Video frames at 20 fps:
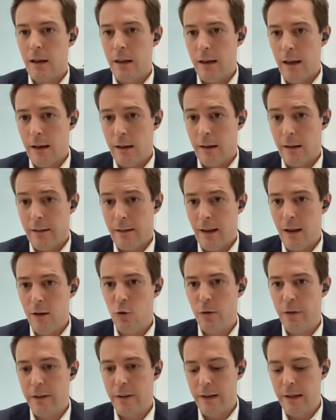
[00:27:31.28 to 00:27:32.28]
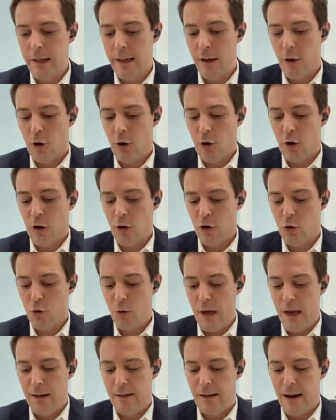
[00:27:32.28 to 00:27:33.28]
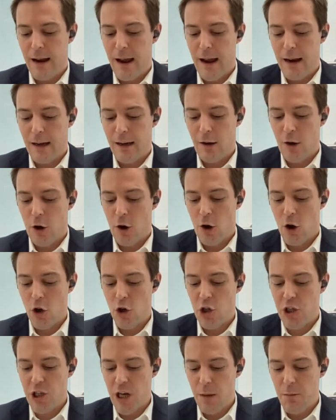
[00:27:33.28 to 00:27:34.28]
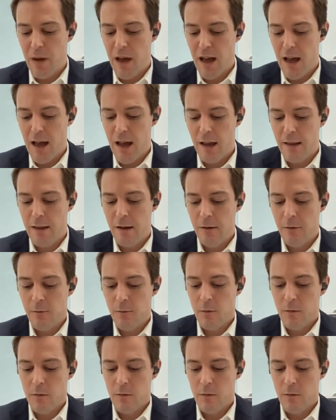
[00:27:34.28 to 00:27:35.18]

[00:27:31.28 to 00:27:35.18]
in, then you see uh, countries like uh, Japan,